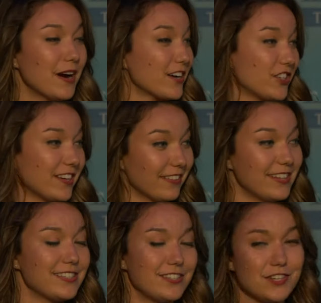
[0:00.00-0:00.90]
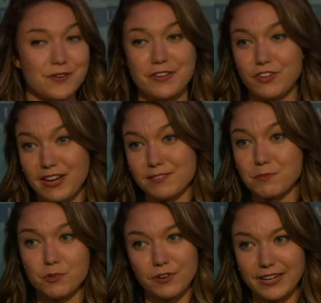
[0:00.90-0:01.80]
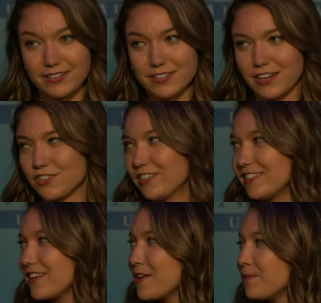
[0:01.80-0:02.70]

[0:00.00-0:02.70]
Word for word: are actually going to listen to you and you can have some great discussions.